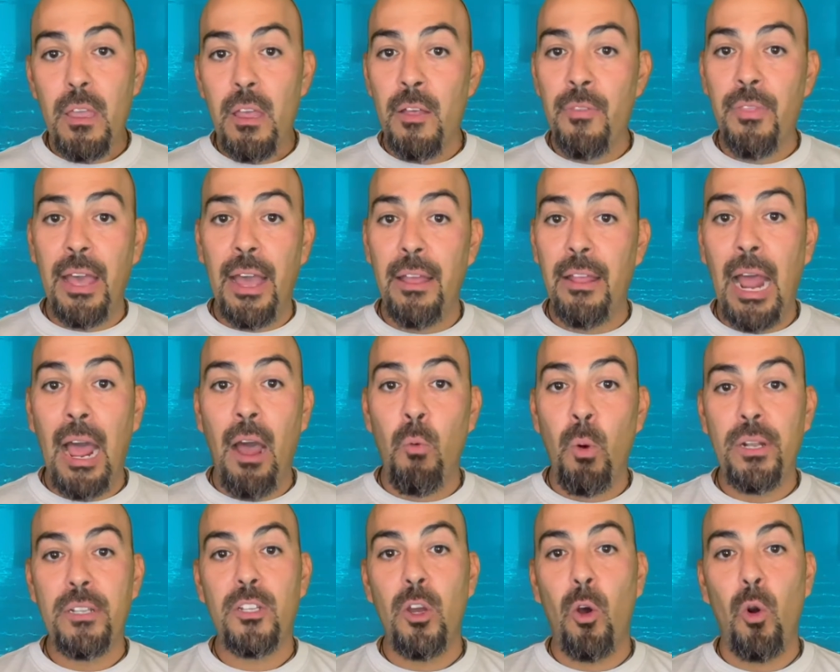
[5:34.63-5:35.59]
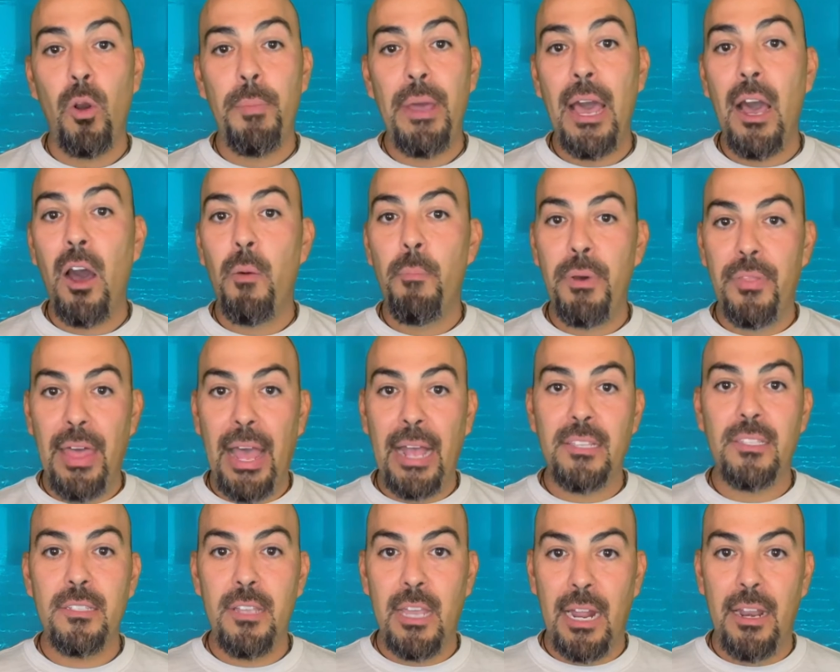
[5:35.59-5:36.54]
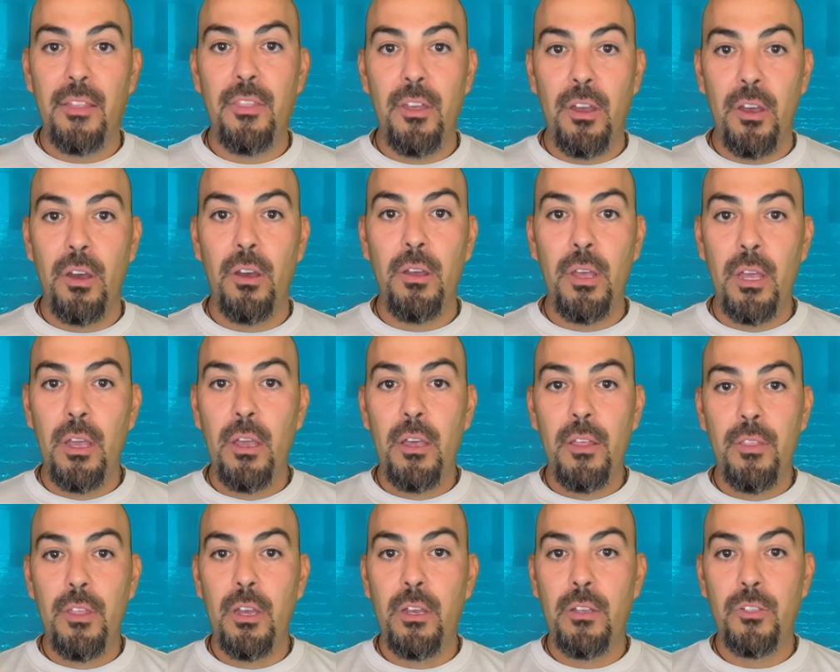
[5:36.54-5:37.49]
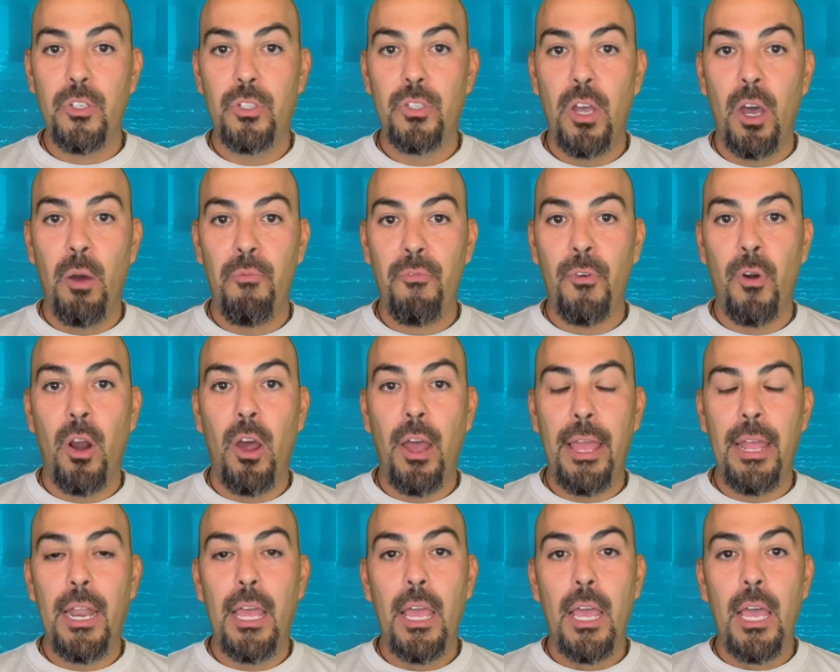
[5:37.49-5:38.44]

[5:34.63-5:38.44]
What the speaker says: I wasn't told about, but that's kind of the just upfront.